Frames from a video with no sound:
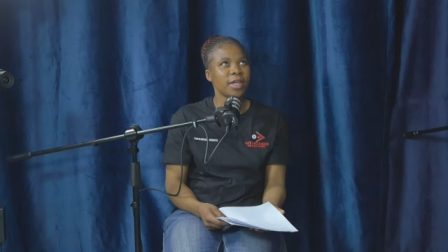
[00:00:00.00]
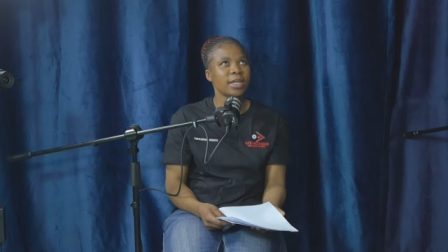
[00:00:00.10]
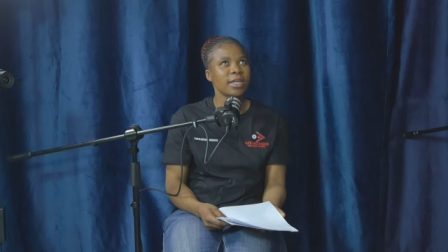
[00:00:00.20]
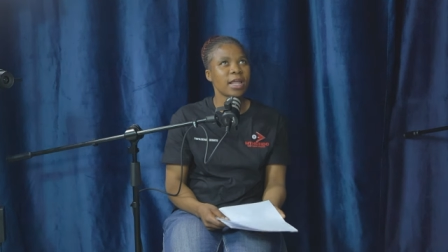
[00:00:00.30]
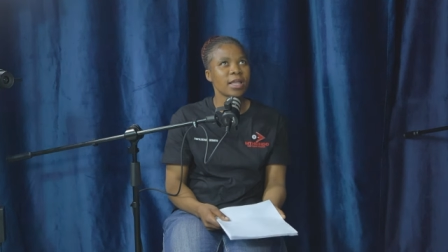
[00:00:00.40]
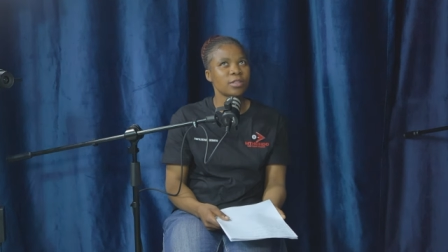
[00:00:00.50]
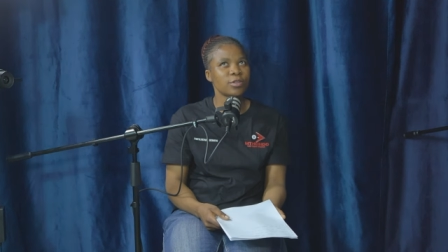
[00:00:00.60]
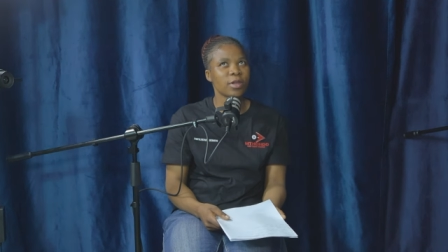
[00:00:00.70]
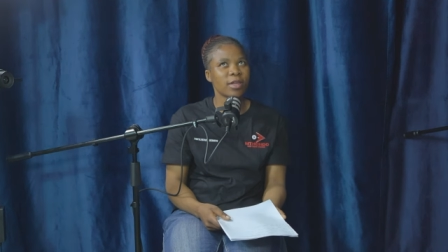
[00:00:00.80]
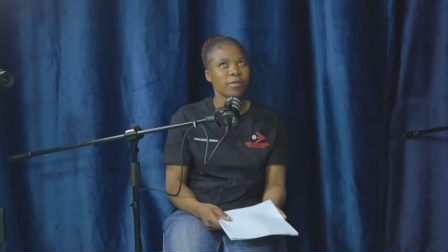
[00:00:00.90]
A leader
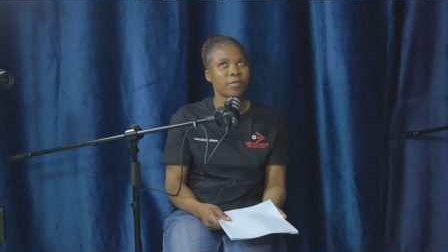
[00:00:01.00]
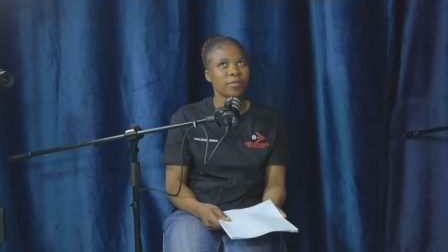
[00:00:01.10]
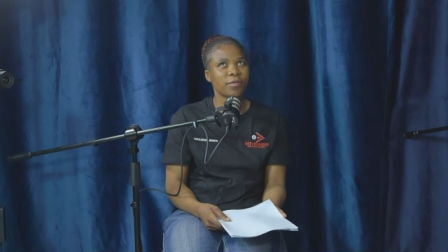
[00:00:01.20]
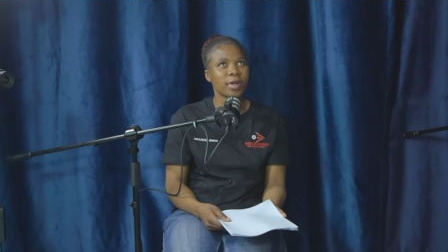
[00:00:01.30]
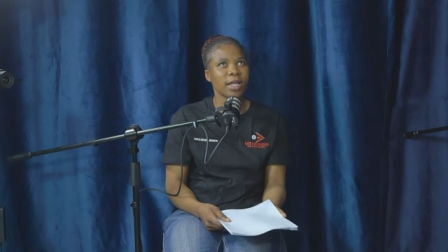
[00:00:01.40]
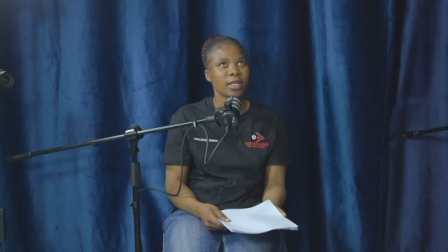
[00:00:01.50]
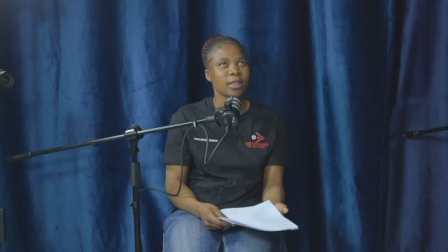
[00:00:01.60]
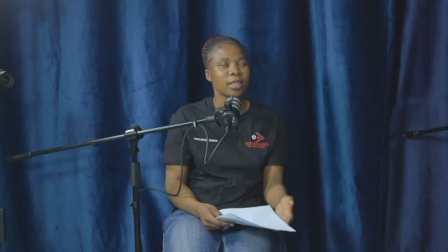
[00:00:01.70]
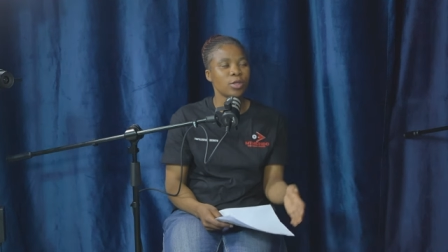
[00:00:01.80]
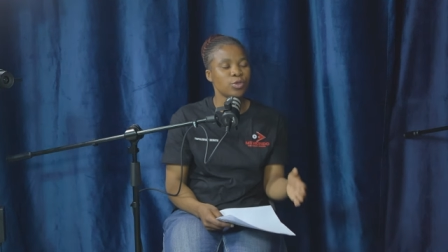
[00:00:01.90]
has to have like
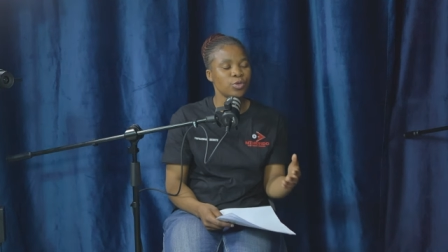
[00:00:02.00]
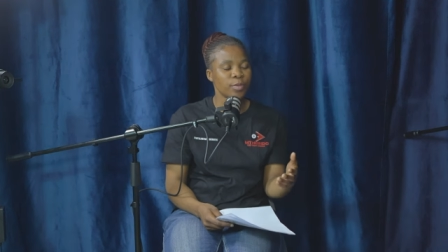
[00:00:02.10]
they do